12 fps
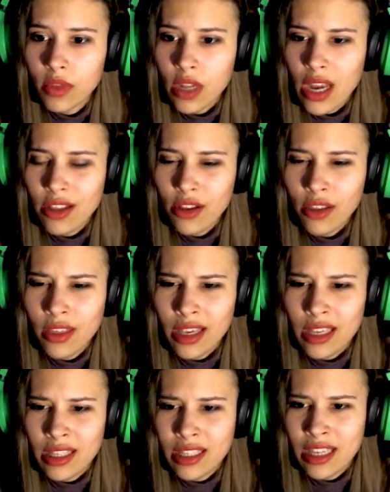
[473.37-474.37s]
I don't
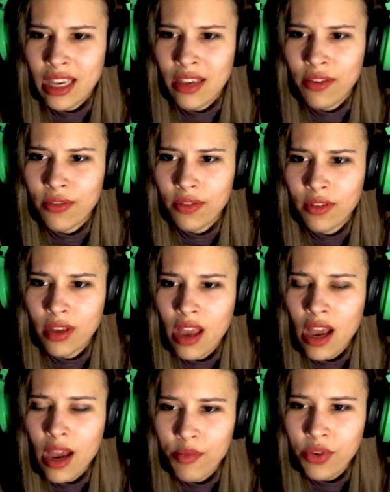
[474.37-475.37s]
think it's safe.
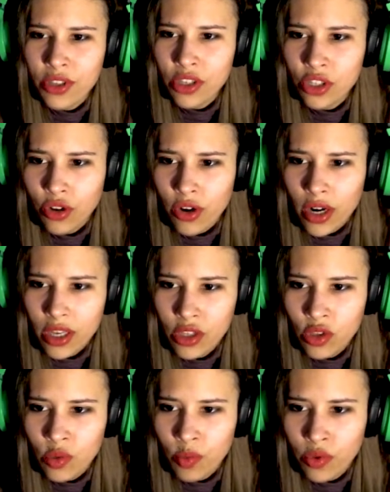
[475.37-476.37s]
I'm pretty sure I need
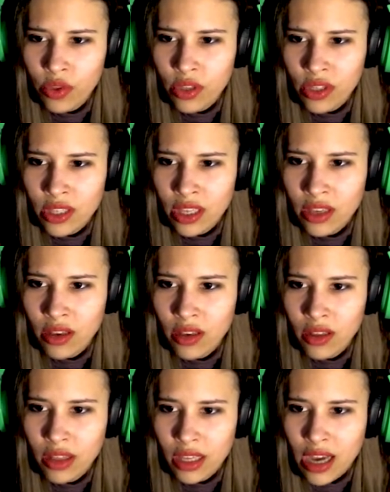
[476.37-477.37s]
to put this thing,
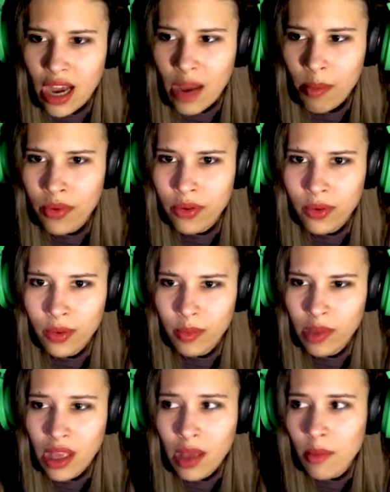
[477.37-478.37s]
like, up.
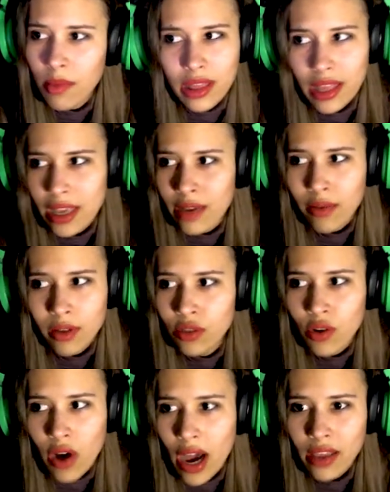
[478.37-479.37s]
But, like, what do
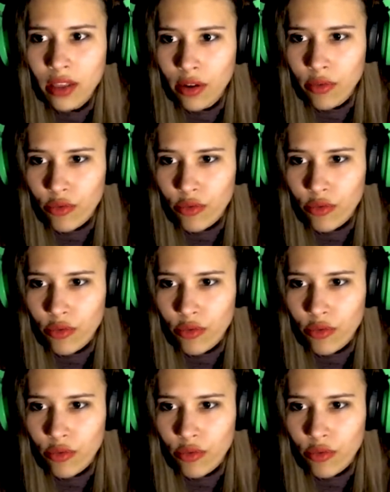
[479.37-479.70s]
I know,